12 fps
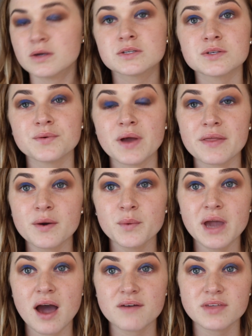So now that
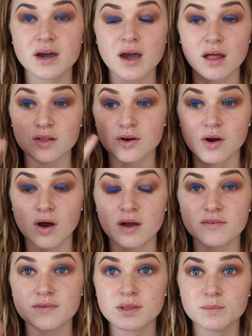we have that color
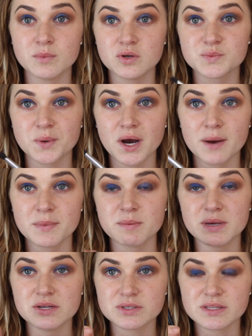on for the most part, I'm going to
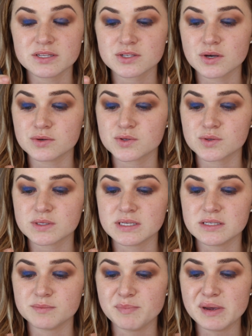be using this Coastal
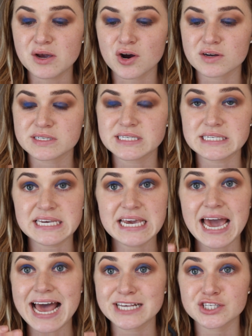Scents BRC
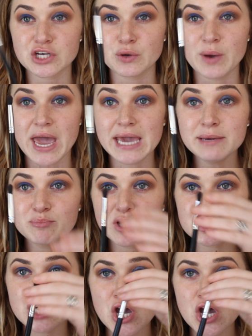SO8 brush,